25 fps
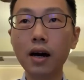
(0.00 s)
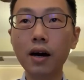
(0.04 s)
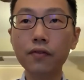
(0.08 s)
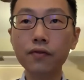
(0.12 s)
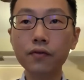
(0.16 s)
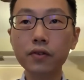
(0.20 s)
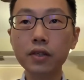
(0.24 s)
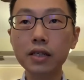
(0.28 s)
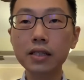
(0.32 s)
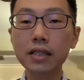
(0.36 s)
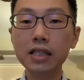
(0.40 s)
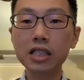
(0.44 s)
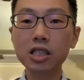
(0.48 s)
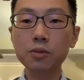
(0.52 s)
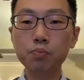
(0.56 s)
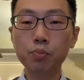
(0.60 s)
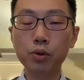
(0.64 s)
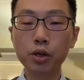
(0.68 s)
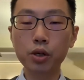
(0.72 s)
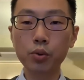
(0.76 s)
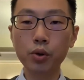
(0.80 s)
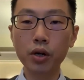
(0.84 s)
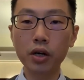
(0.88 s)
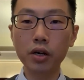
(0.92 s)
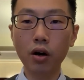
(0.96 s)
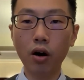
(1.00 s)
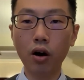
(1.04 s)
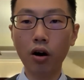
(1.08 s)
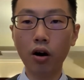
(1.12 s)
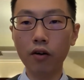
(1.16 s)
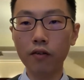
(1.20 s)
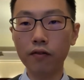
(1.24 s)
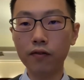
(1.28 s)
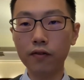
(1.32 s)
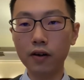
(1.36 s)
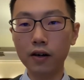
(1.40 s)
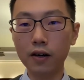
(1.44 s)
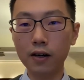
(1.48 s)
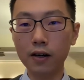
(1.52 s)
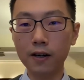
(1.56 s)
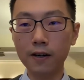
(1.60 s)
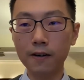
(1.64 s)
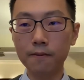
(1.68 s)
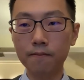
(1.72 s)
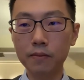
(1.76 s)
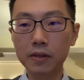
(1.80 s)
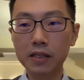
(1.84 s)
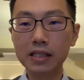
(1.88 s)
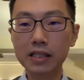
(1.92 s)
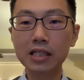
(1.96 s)
after this period of
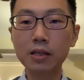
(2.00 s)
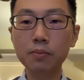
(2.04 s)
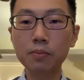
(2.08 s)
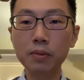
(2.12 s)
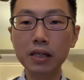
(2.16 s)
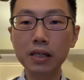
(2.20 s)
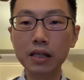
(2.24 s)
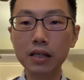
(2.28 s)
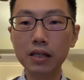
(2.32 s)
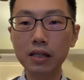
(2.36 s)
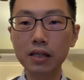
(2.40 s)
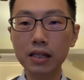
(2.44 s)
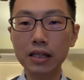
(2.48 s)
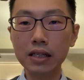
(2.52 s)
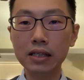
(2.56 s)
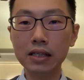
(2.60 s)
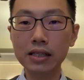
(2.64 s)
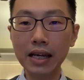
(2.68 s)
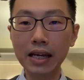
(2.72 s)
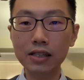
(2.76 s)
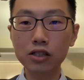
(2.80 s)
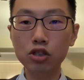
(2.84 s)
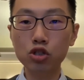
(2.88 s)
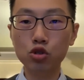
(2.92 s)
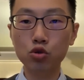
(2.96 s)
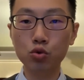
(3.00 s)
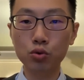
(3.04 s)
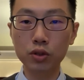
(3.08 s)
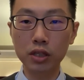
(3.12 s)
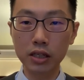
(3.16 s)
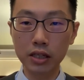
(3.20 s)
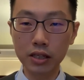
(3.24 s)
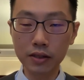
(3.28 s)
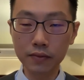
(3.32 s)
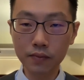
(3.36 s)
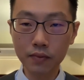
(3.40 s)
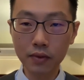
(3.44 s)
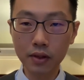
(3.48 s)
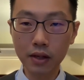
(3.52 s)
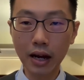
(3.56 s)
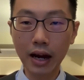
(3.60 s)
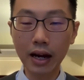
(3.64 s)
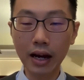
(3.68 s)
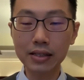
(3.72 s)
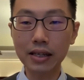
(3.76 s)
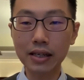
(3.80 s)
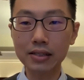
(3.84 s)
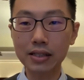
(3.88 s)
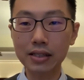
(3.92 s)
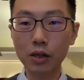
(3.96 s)
seemingly intense scrutiny,
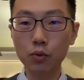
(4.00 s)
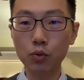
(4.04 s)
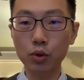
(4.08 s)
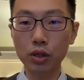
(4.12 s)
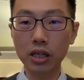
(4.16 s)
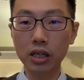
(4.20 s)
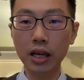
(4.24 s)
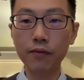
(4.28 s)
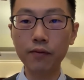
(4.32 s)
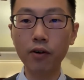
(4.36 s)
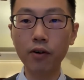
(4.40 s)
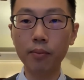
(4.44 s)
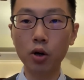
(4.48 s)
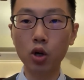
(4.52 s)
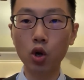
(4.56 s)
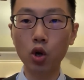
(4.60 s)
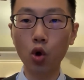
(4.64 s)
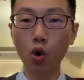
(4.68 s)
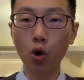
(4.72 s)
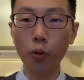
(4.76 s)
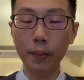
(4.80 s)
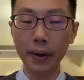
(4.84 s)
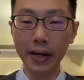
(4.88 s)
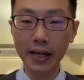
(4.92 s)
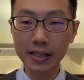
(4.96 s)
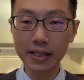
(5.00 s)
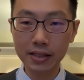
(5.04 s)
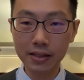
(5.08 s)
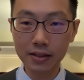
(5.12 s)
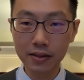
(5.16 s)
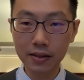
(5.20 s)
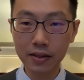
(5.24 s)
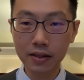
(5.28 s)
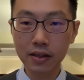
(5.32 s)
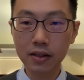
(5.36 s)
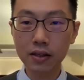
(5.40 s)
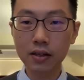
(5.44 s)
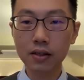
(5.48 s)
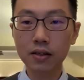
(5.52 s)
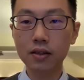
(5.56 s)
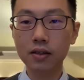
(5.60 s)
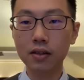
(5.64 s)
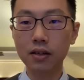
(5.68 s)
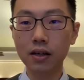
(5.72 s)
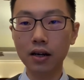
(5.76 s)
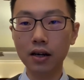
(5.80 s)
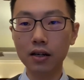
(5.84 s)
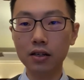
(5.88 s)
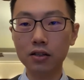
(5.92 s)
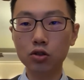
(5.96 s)
as I said, we came from a low base.
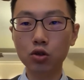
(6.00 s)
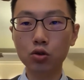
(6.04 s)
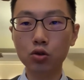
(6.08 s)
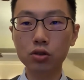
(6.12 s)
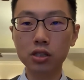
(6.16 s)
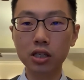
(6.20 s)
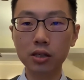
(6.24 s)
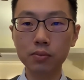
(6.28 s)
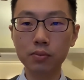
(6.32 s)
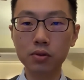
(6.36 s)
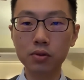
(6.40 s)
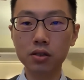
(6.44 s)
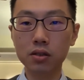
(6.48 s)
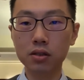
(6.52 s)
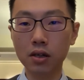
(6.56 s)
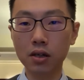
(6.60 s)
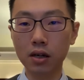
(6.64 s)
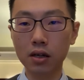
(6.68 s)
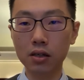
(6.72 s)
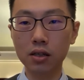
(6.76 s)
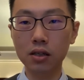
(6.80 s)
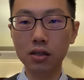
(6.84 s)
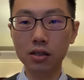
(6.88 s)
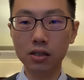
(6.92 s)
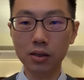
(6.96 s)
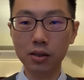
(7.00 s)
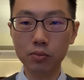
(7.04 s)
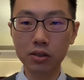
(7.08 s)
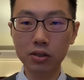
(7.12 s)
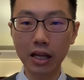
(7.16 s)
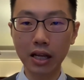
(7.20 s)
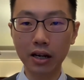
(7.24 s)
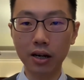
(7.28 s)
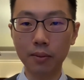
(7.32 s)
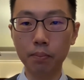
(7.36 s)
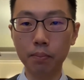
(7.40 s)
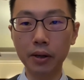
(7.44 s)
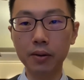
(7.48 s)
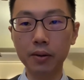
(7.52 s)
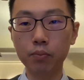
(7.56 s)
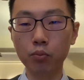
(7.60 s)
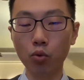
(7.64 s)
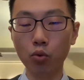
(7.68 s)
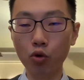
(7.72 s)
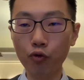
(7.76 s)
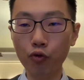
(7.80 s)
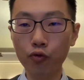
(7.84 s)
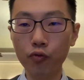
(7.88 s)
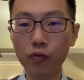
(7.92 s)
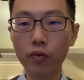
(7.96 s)
Yeah, so this seems like a big
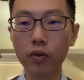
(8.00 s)
move.